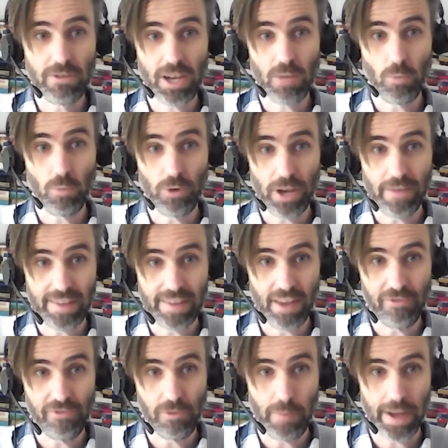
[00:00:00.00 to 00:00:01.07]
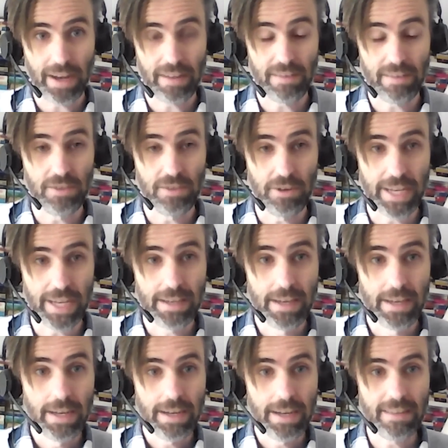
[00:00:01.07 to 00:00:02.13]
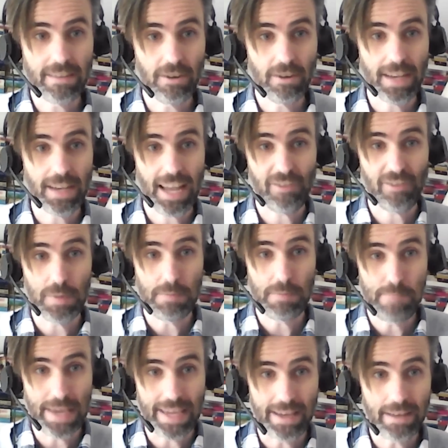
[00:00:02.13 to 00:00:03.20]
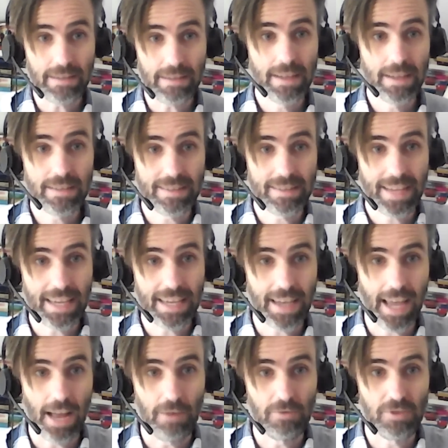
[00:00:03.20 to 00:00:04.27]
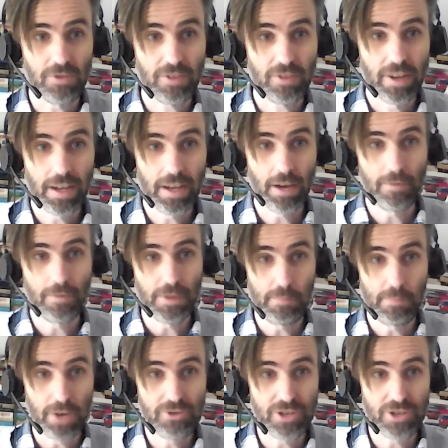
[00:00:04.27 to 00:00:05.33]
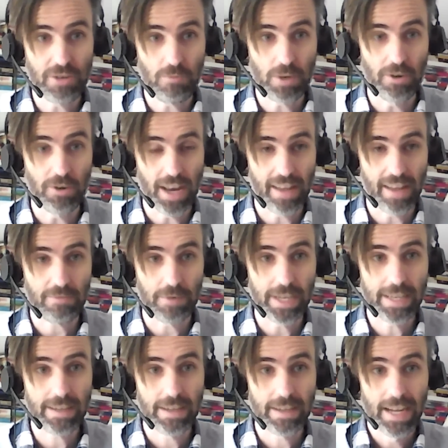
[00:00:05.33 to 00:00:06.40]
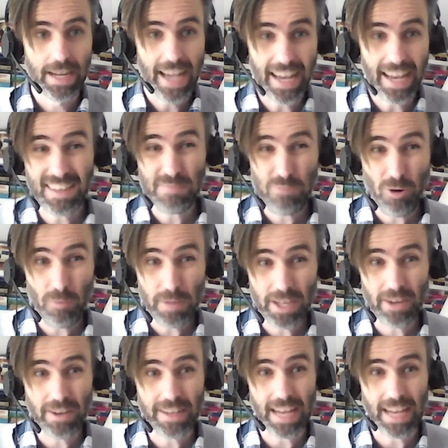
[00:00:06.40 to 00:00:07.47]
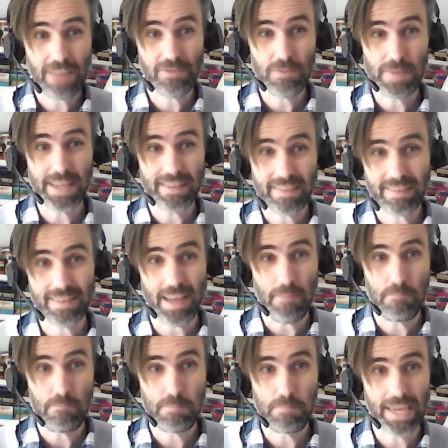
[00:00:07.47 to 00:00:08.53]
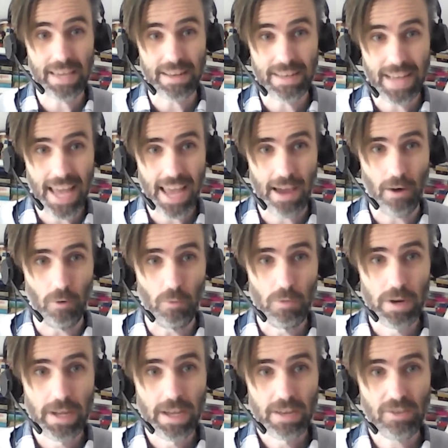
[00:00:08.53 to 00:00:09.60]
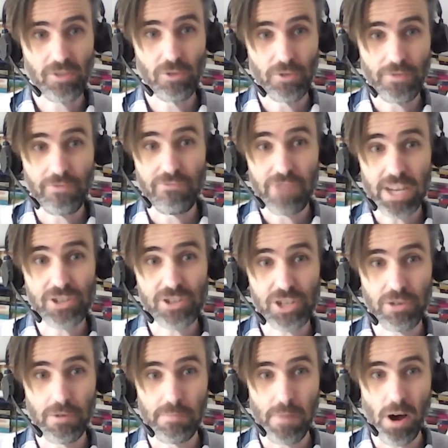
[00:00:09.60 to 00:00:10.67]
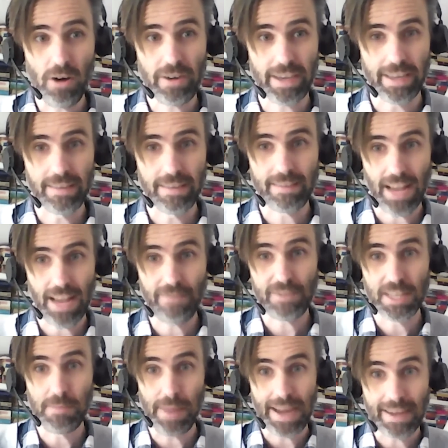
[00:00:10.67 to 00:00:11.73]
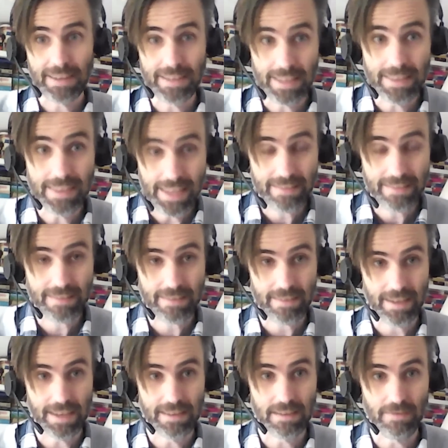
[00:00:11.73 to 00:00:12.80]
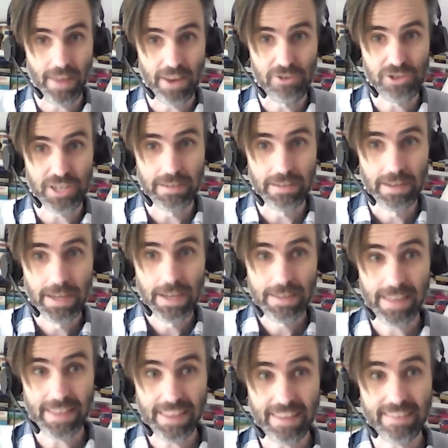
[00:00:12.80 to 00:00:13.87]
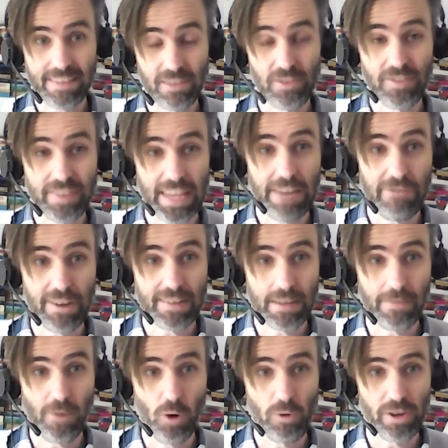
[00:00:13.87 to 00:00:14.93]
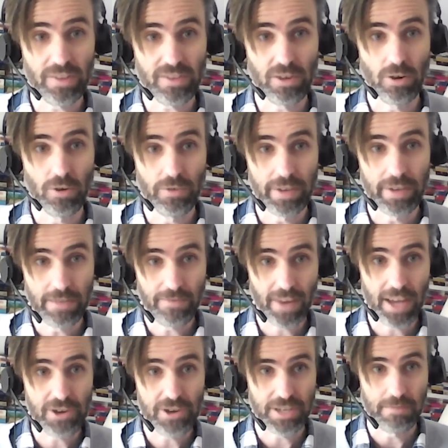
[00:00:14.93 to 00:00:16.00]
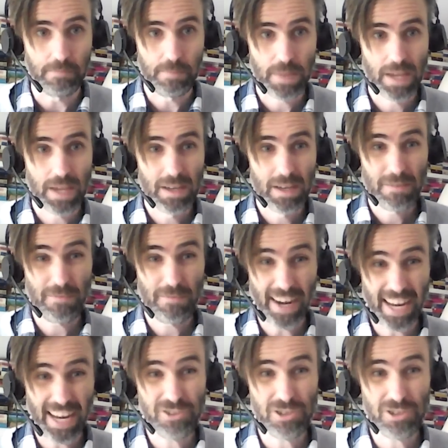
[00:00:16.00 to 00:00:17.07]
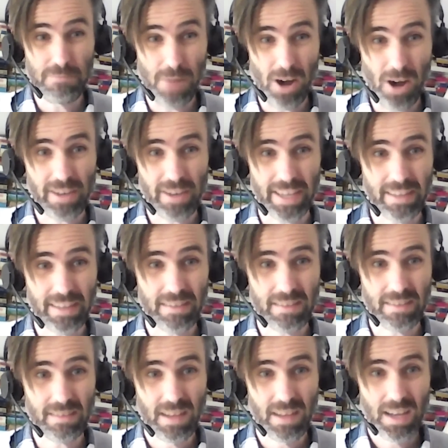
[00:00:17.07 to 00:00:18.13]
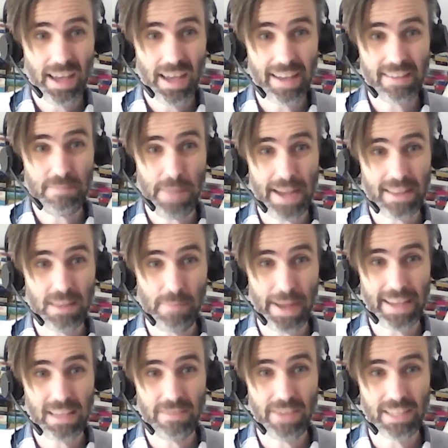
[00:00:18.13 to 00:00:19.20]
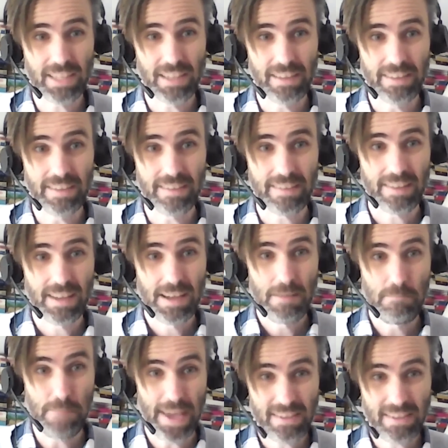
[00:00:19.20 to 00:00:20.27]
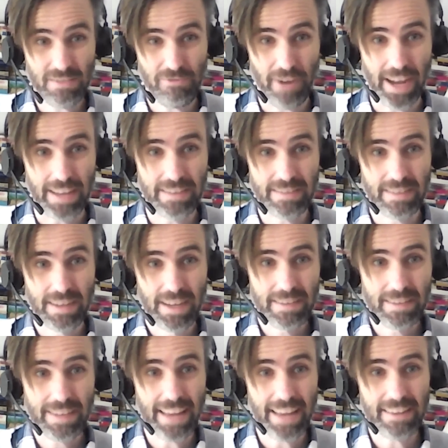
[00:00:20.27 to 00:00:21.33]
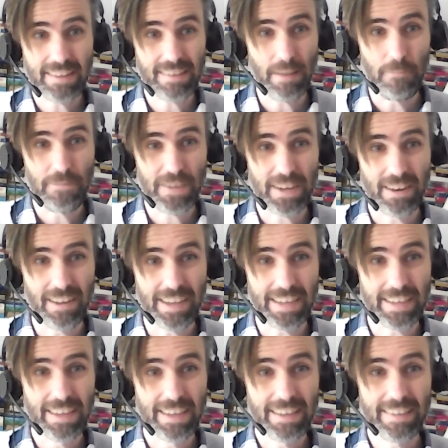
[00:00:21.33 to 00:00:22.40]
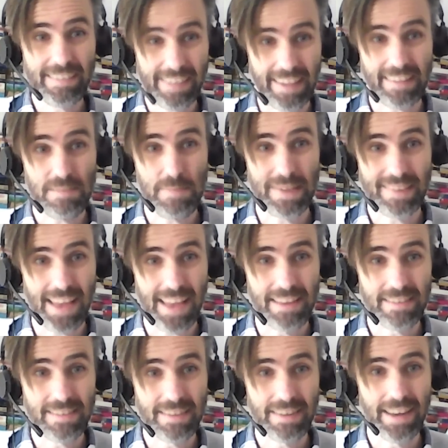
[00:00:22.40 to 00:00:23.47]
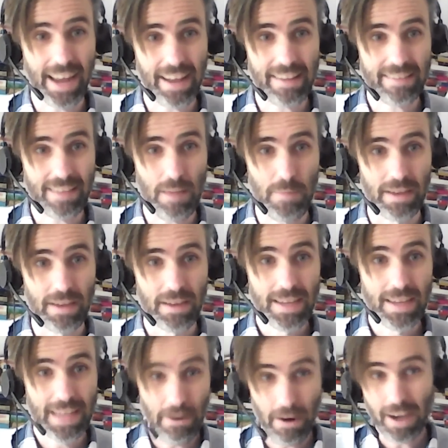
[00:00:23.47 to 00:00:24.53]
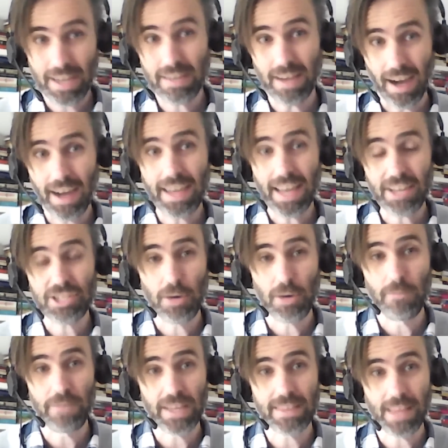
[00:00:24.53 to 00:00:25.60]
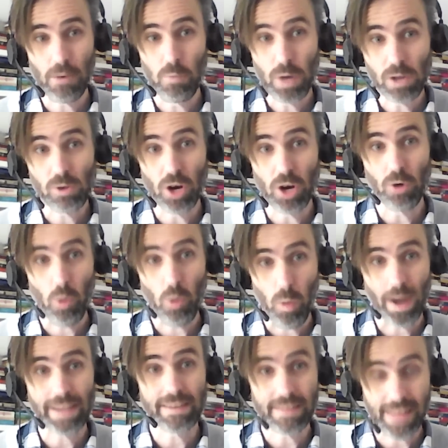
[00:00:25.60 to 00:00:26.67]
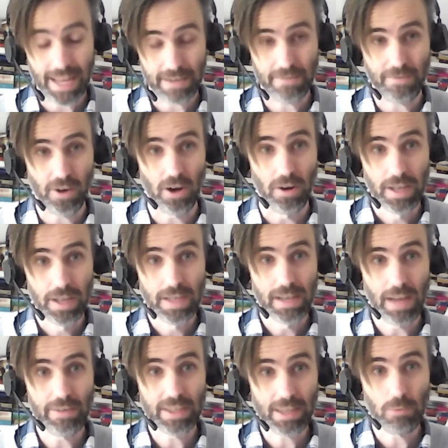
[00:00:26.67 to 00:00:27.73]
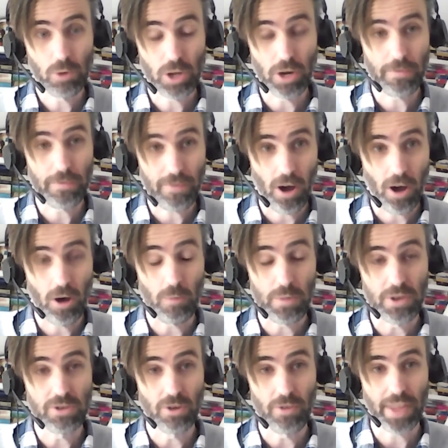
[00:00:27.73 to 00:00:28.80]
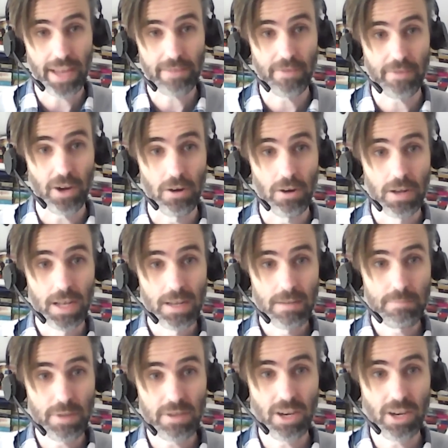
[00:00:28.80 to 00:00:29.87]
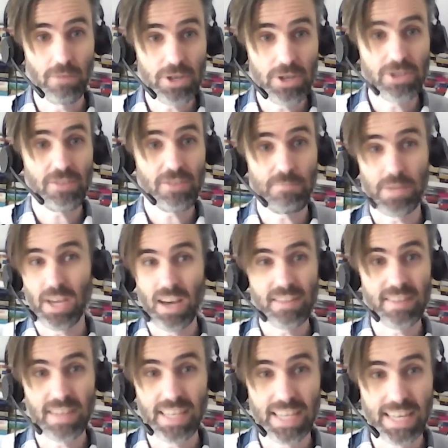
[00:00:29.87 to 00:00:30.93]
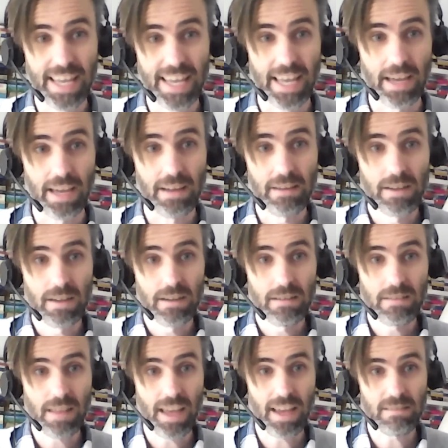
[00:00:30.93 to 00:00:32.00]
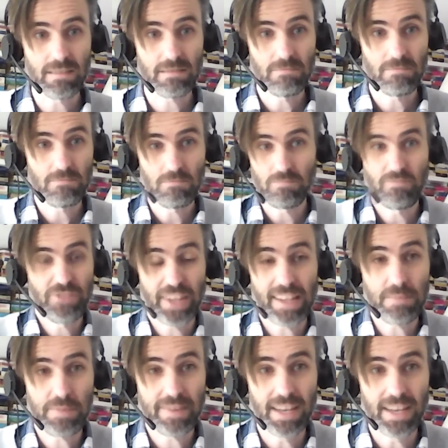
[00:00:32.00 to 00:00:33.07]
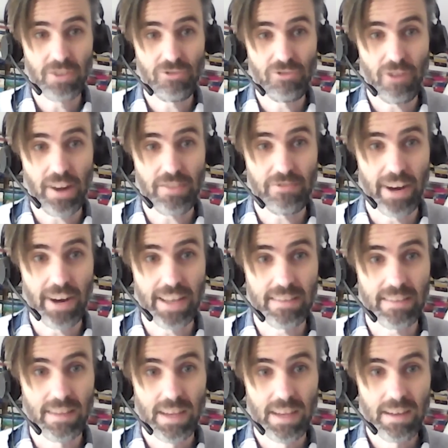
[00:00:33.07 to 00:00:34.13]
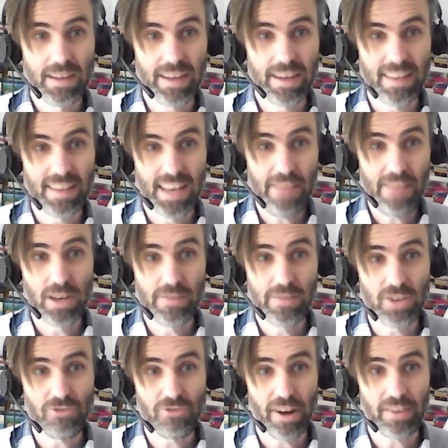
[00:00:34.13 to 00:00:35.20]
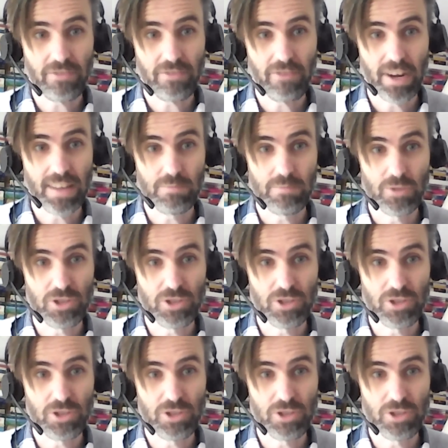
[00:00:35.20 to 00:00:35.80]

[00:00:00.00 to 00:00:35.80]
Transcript: look at what other central banks are doing. It's going to have to be bigger to take account of the budget we got last week. And it's probably going to have to be a step bigger now to sort of reassure markets after the bank did this intervention that they're still seriously focused on inflation. Financial markets expect the Bank of England's base rate to get to something like 6% next summer. Now, I actually don't think they will go quite that far. I think they will go far, but not that far. But, we should just be utterly clear that 6% interest rates is a level of interest rates